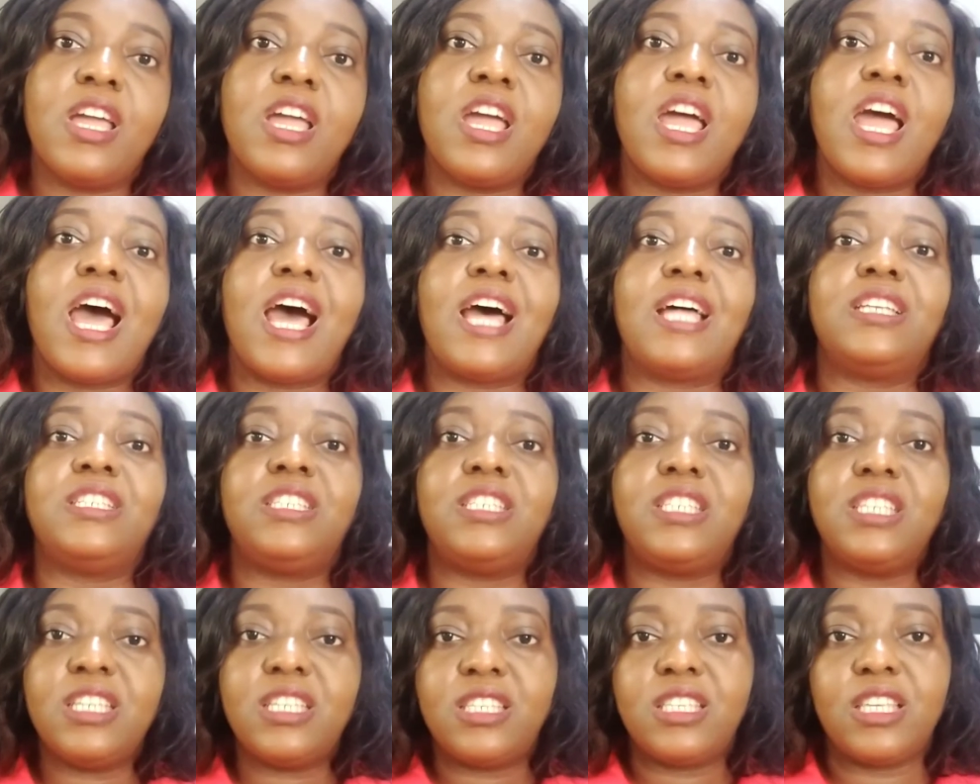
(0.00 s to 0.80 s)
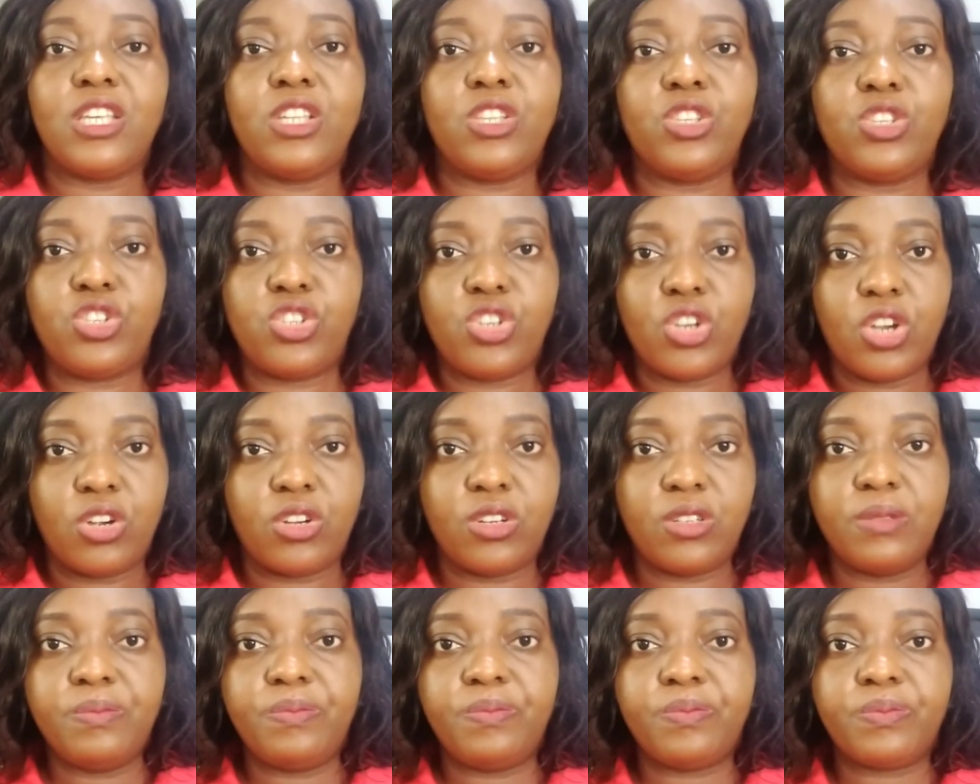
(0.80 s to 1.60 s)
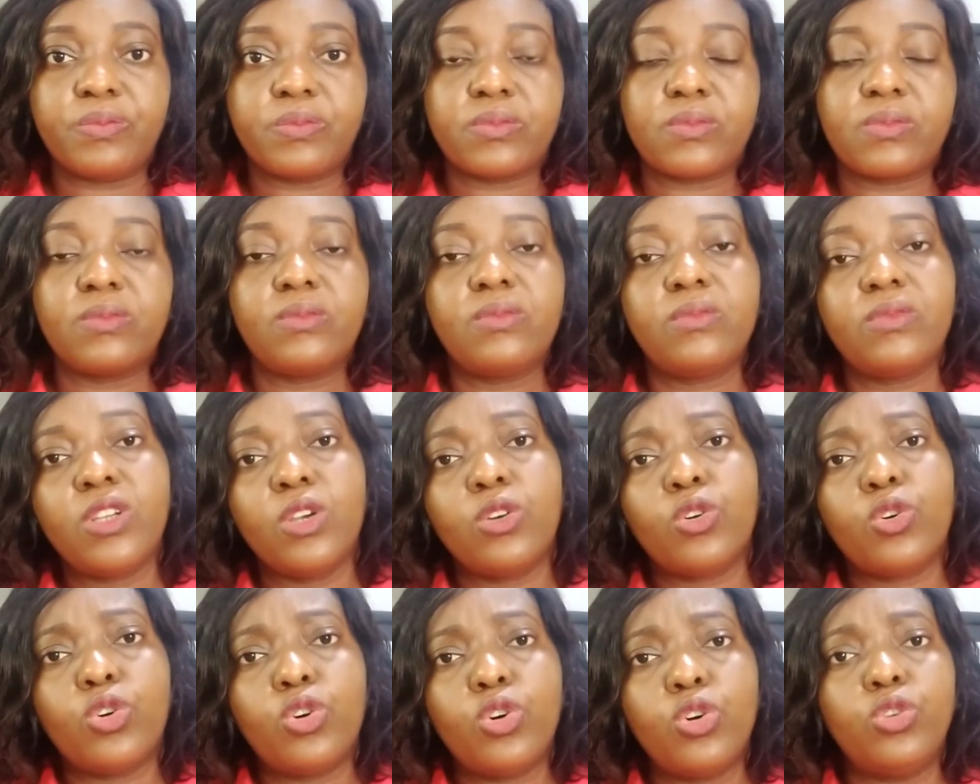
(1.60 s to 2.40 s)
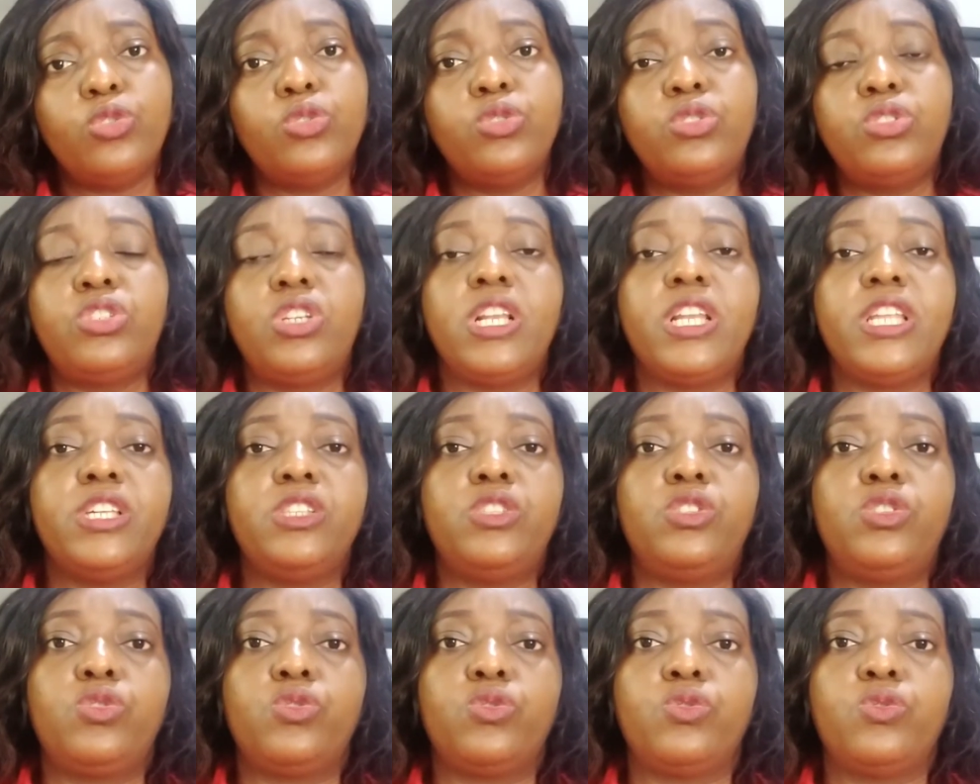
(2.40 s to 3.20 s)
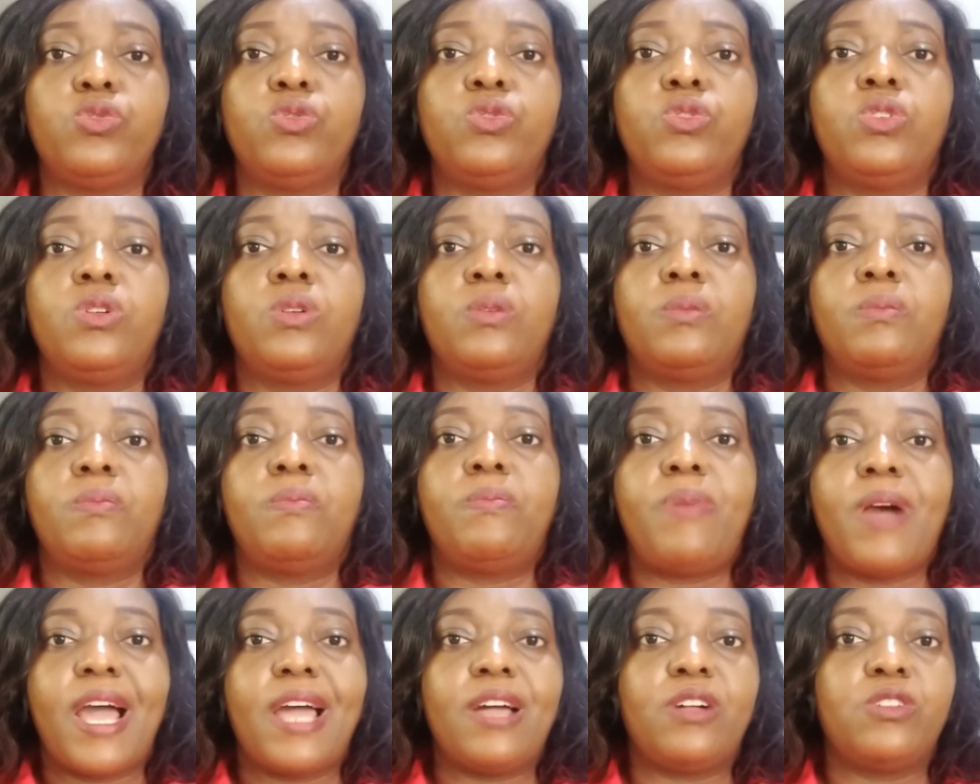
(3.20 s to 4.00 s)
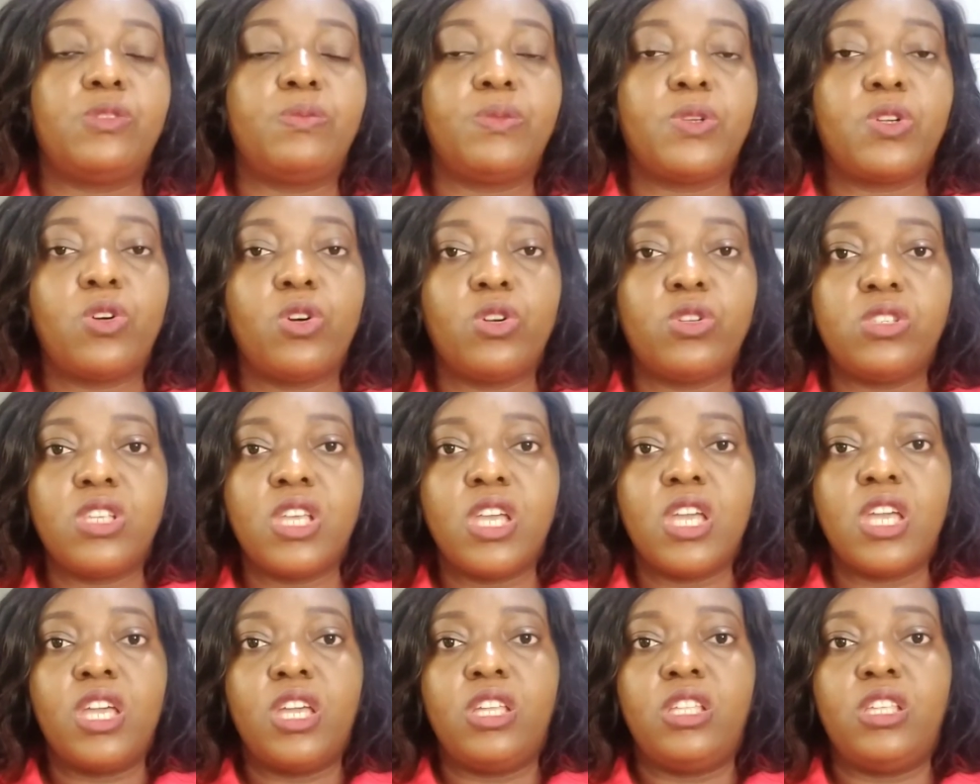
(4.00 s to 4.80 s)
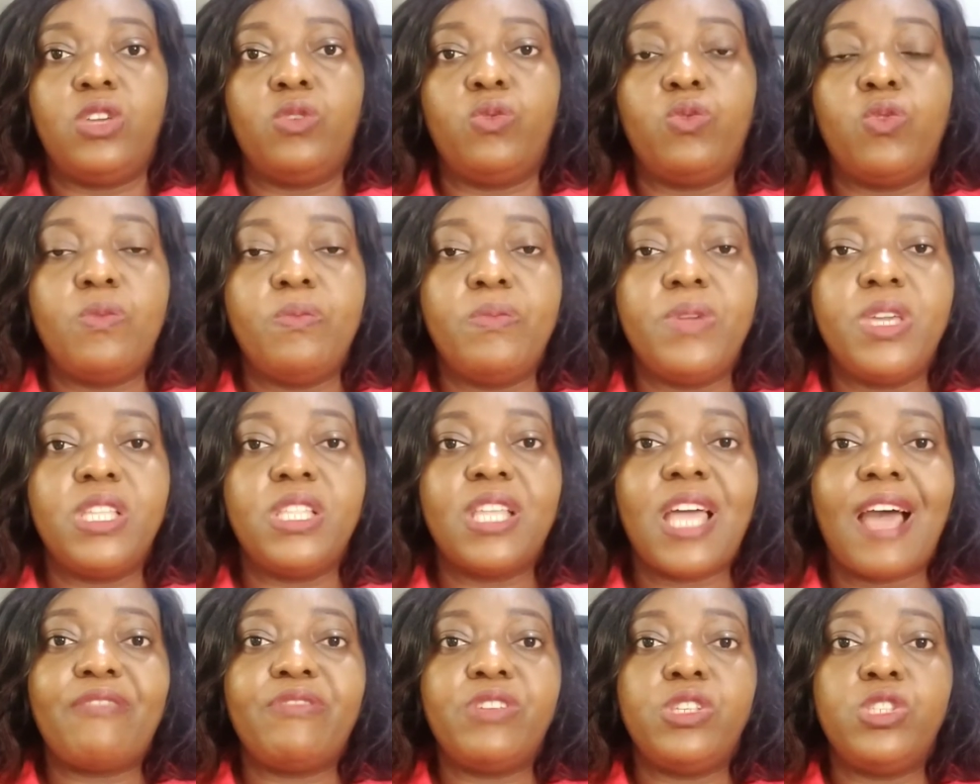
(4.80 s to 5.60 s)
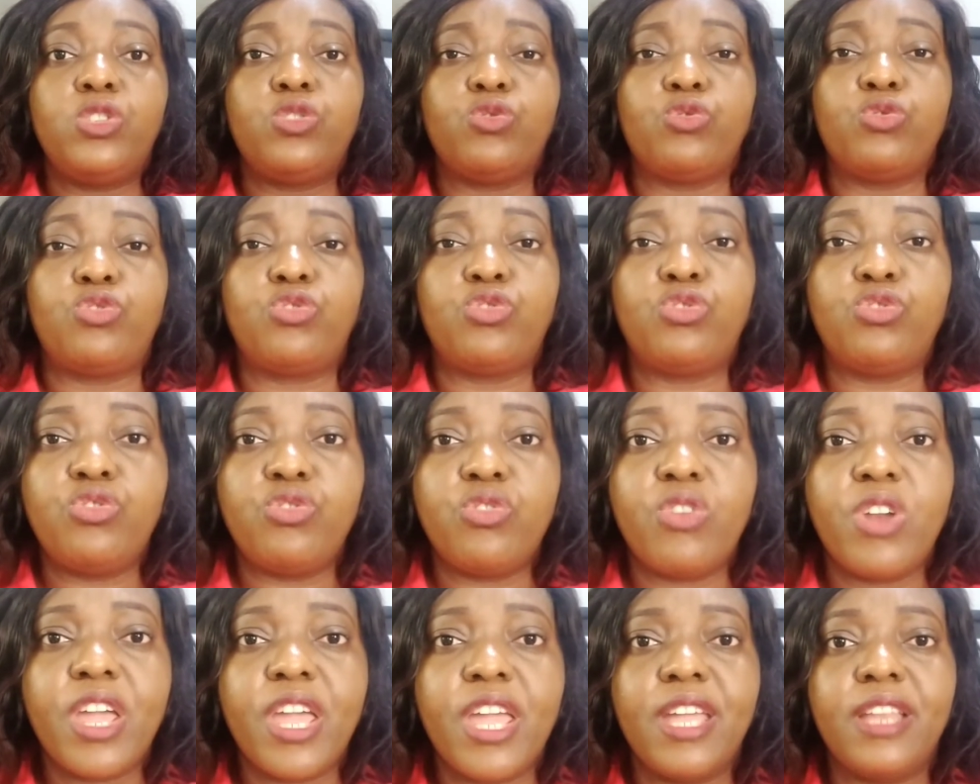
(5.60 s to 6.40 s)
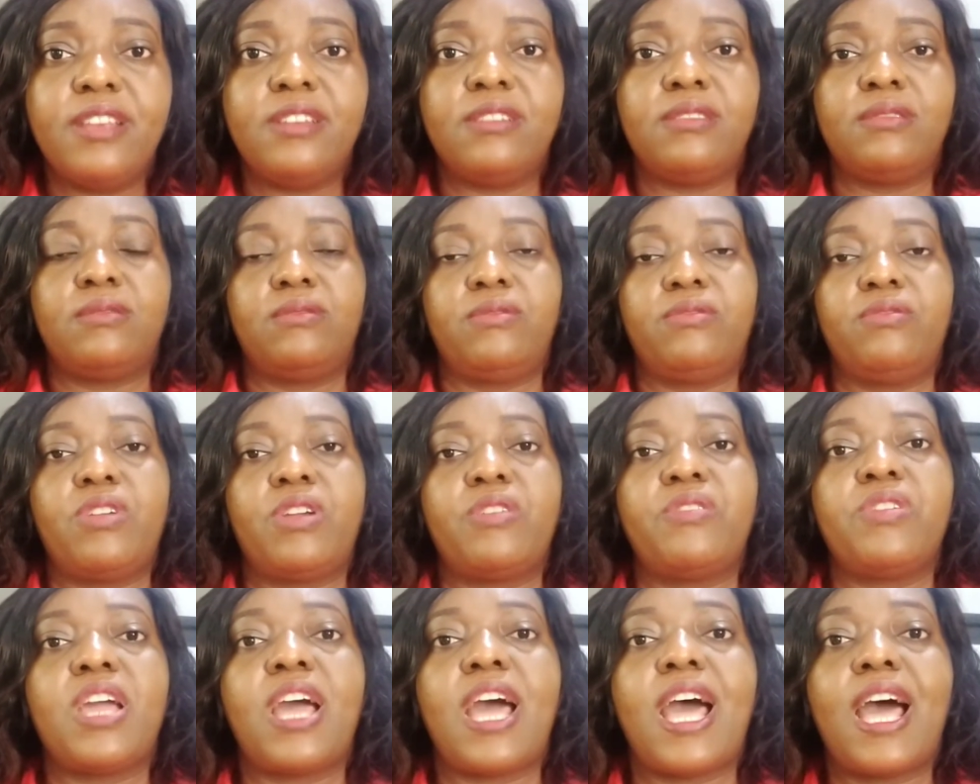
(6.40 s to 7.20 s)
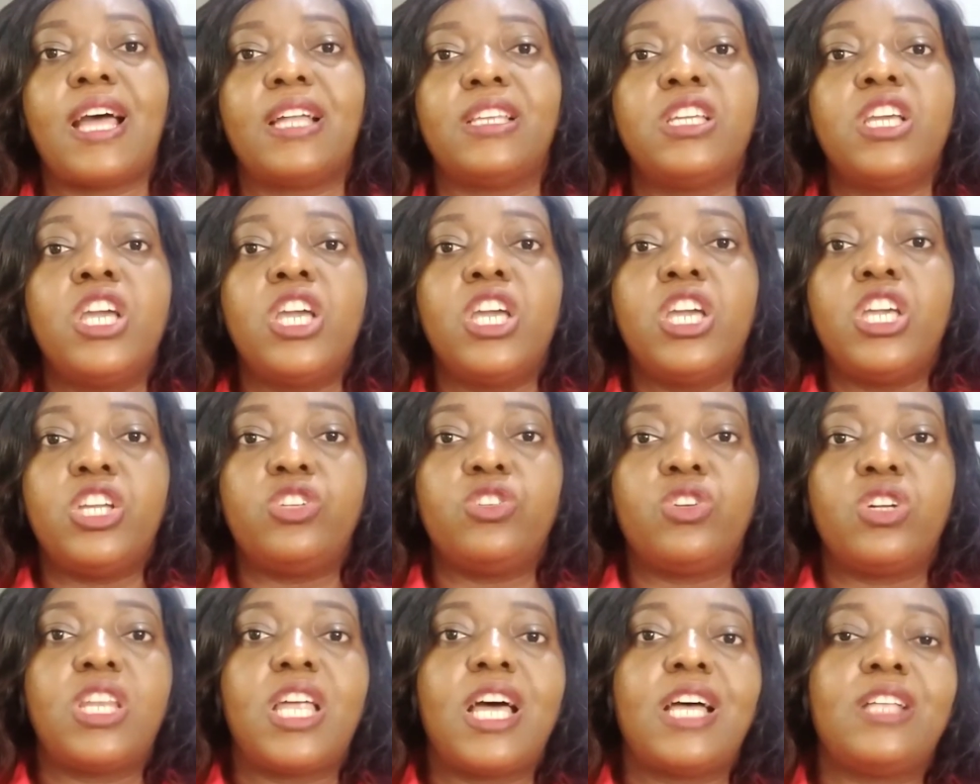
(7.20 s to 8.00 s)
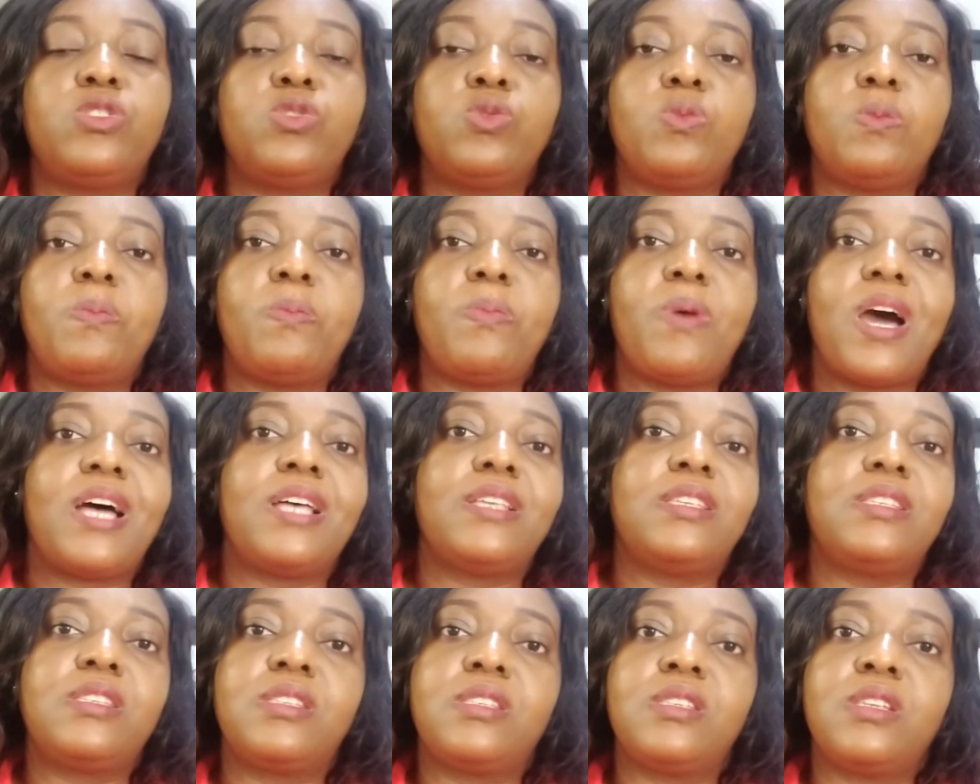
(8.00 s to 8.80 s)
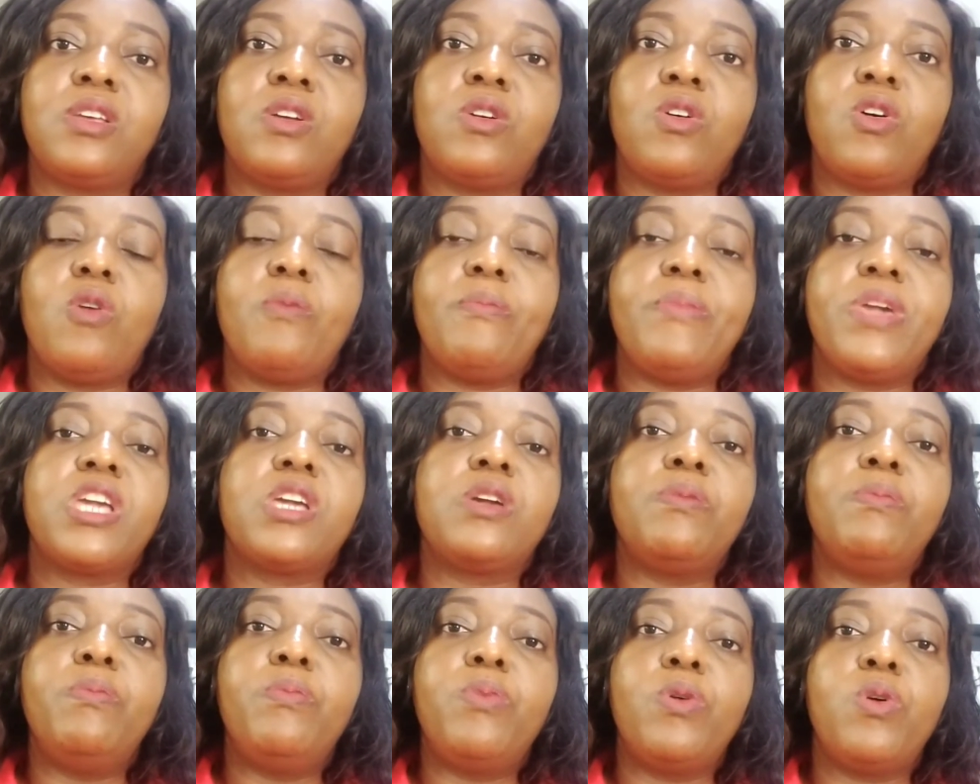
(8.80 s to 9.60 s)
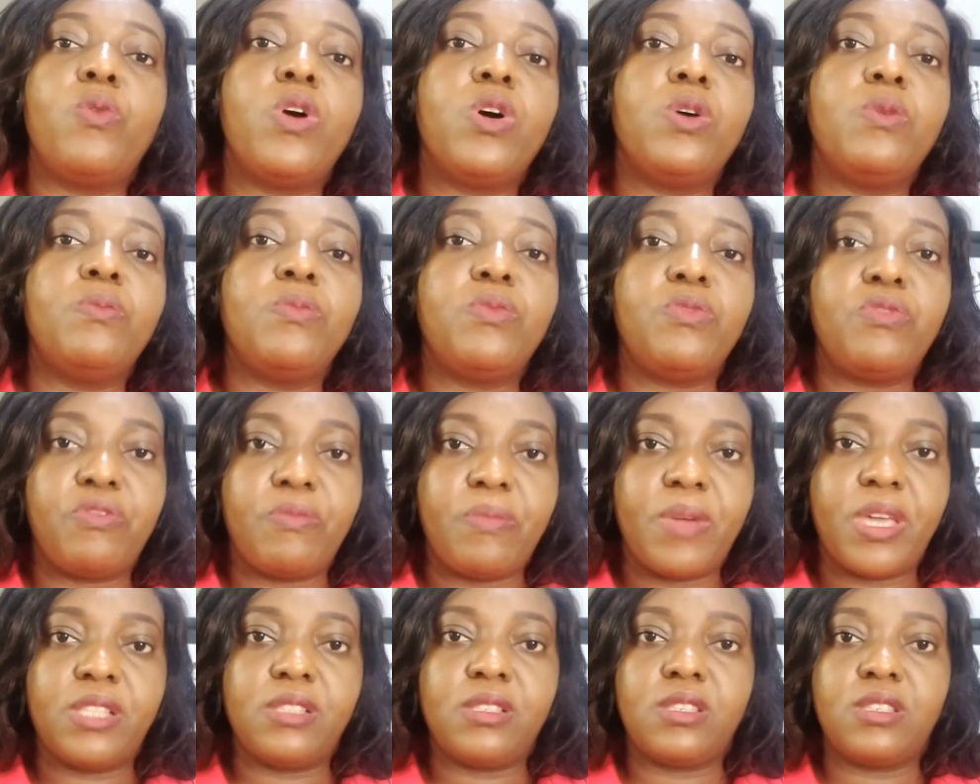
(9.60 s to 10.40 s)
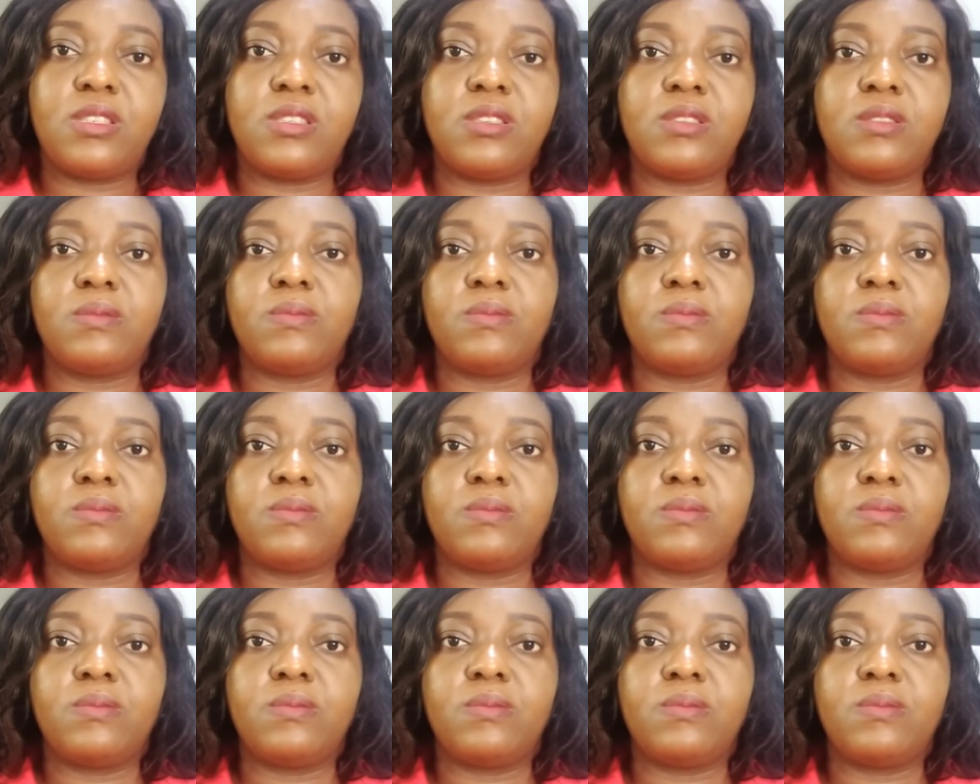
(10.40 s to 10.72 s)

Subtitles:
And this in turn could lead to piles, because it will mean having to strain very hard in order to pass or make bowel movements.